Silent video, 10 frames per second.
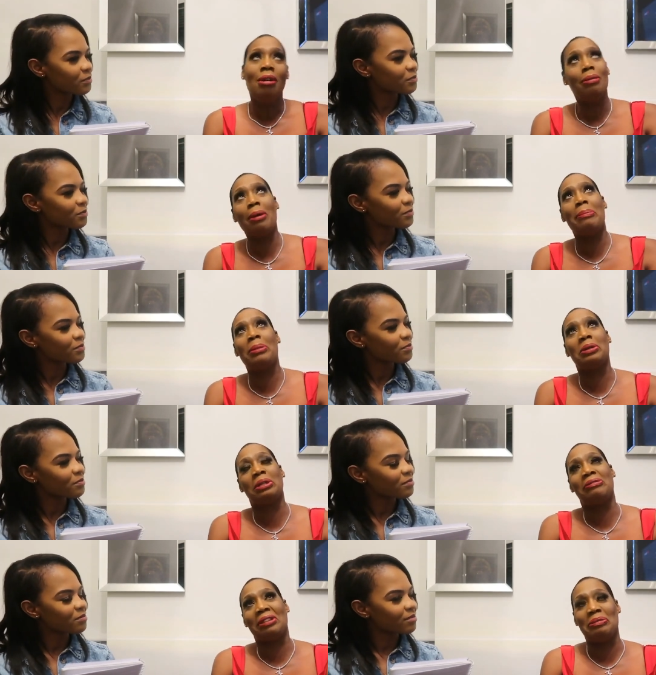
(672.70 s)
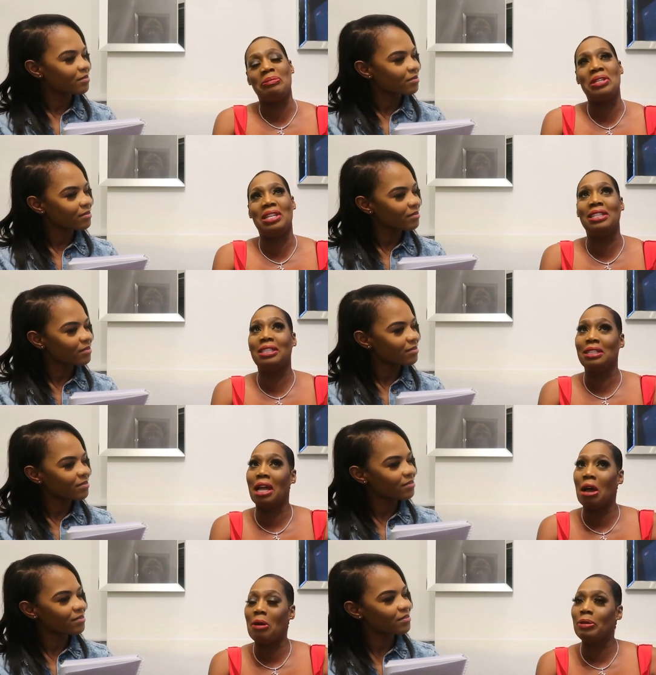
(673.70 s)
Speaker 1: What motivates me is,
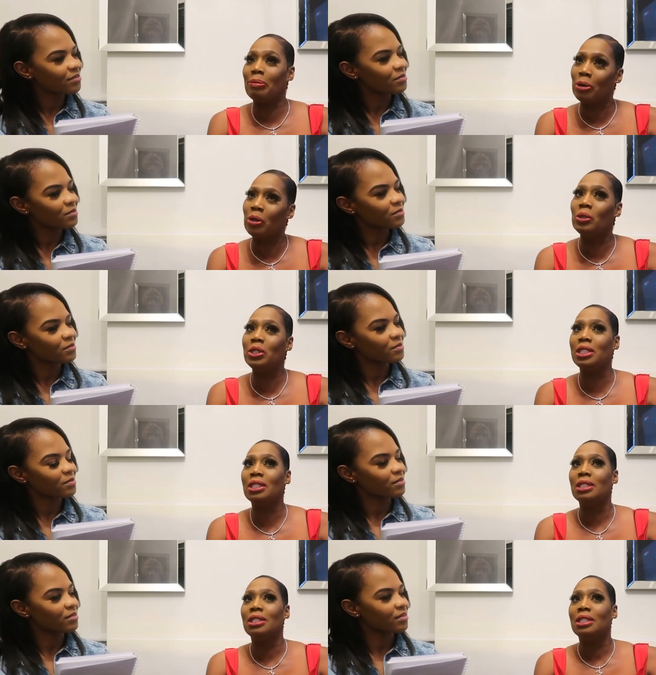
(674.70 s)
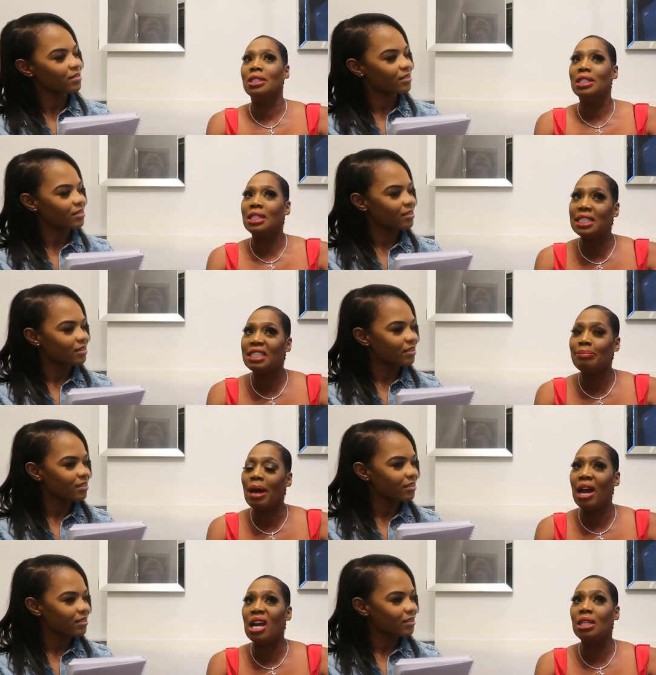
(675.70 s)
um, the most is
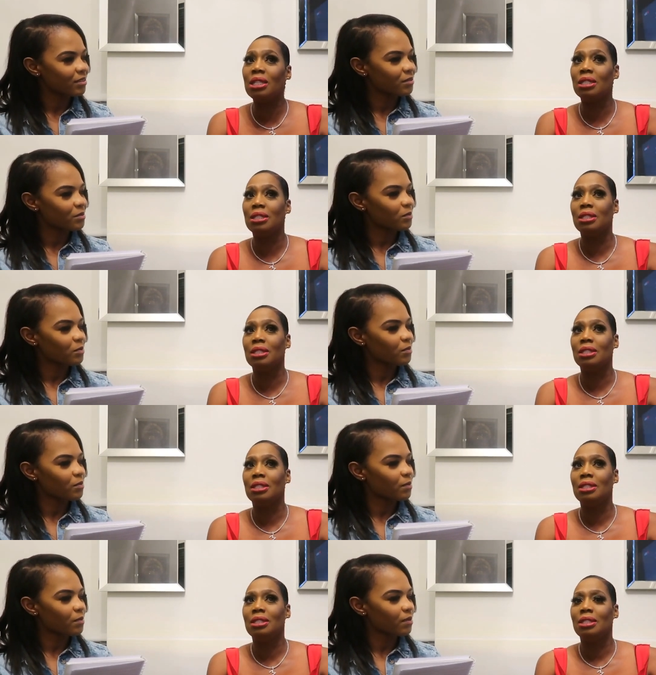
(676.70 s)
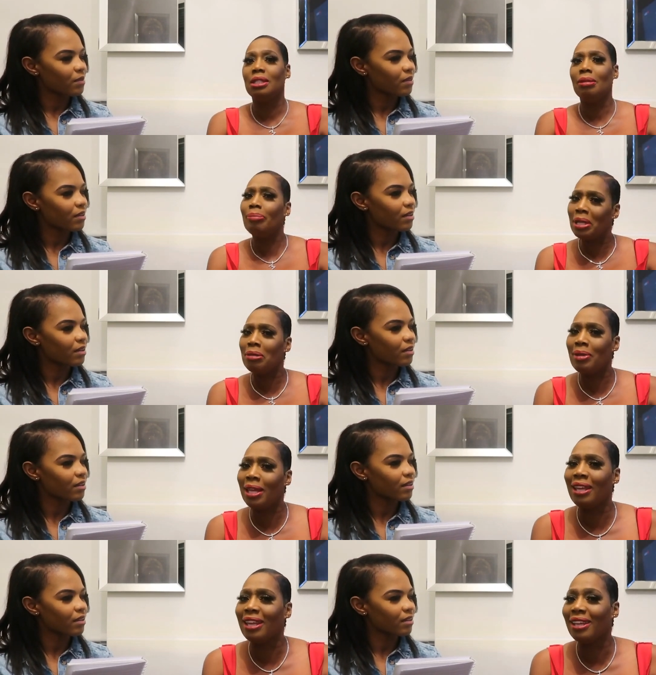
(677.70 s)
by be
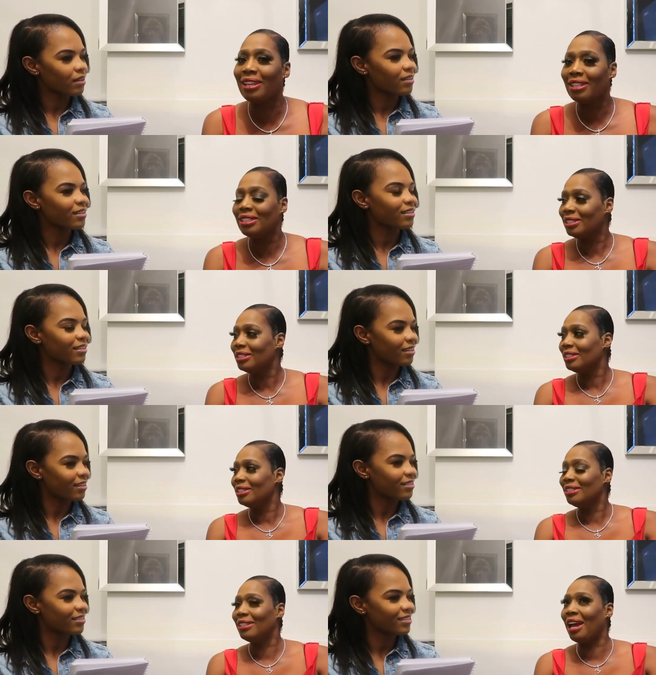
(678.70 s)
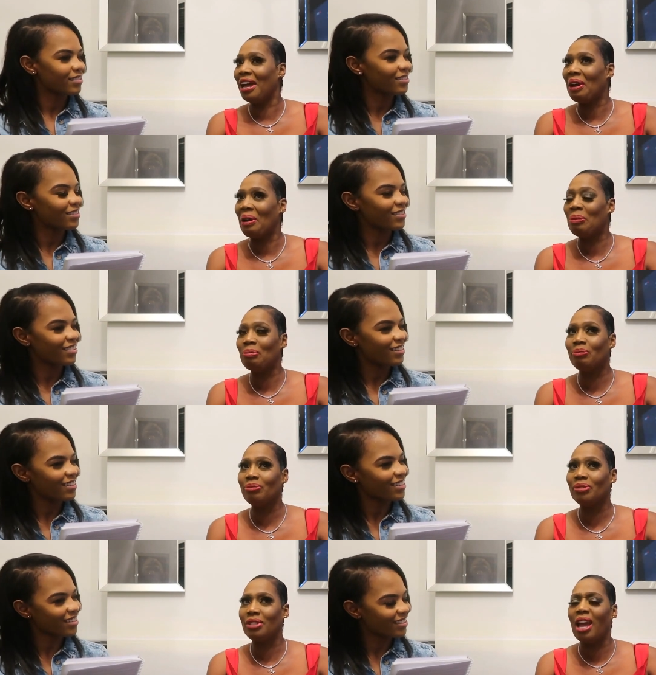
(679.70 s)
me. Yeah. Um,
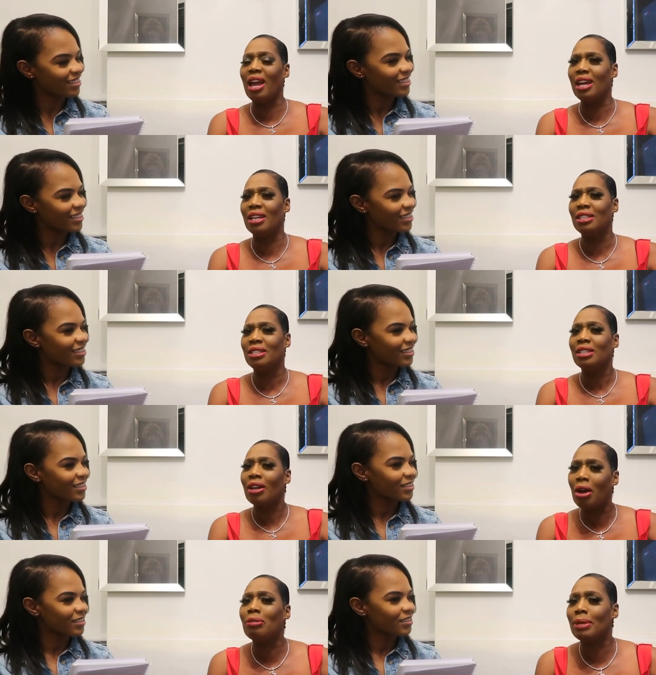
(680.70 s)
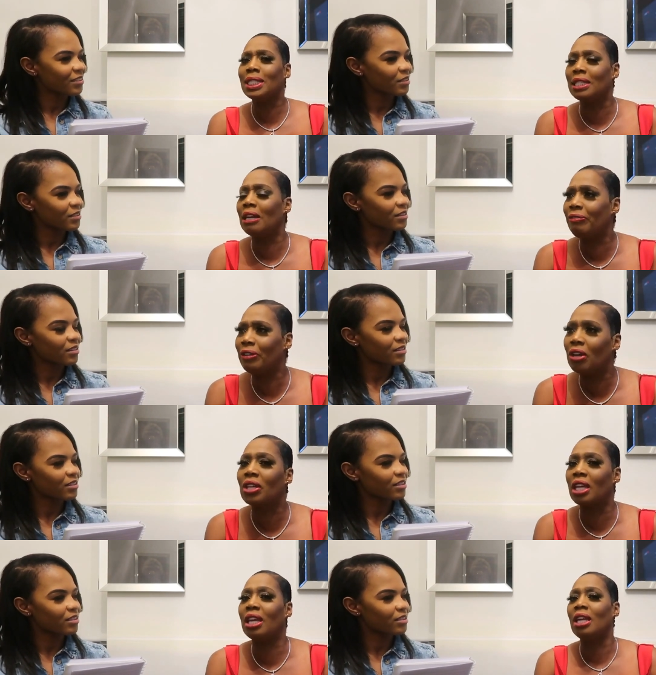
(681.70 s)
yeah. Call myself
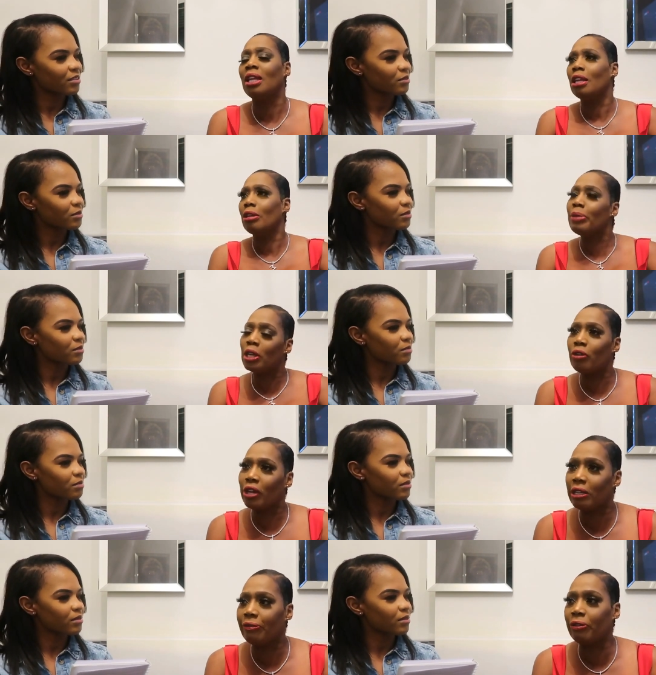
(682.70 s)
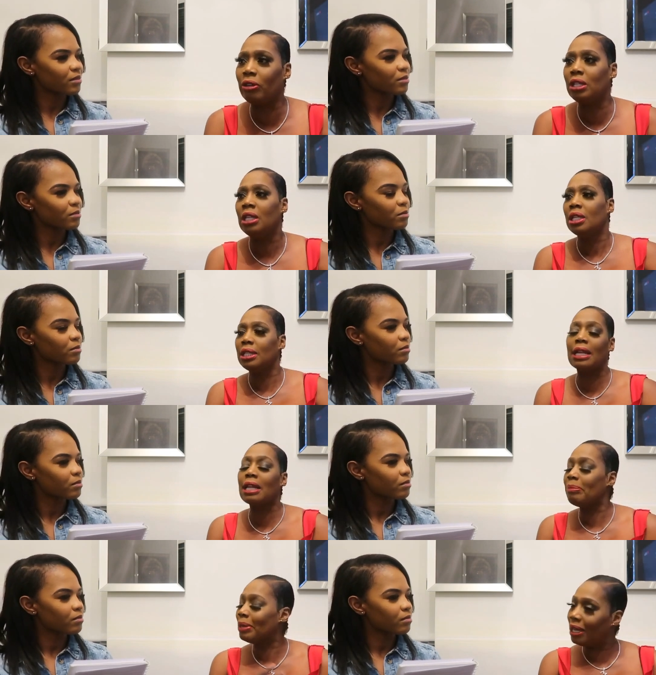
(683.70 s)
lucky, be grateful that
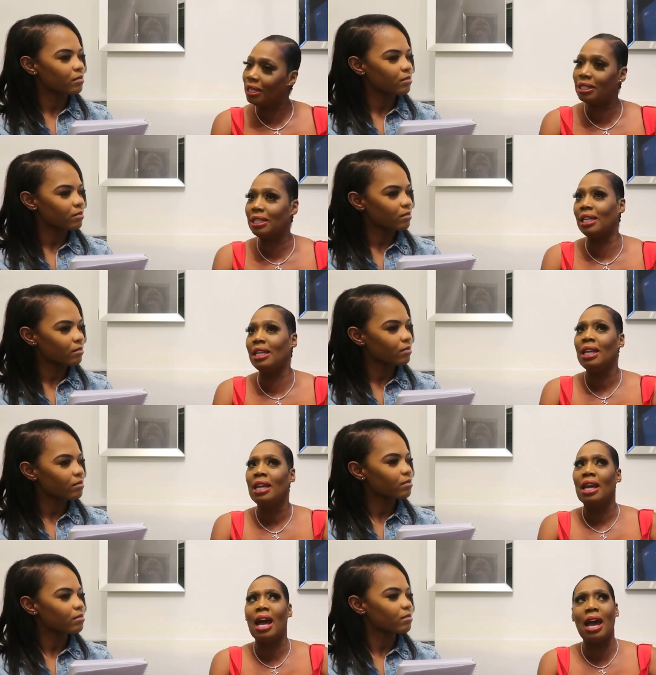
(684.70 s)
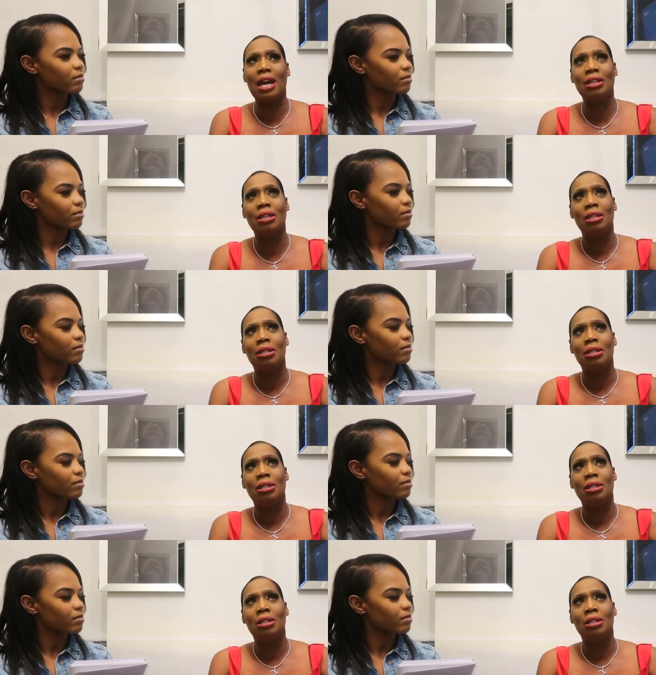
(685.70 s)
I'm healthy. And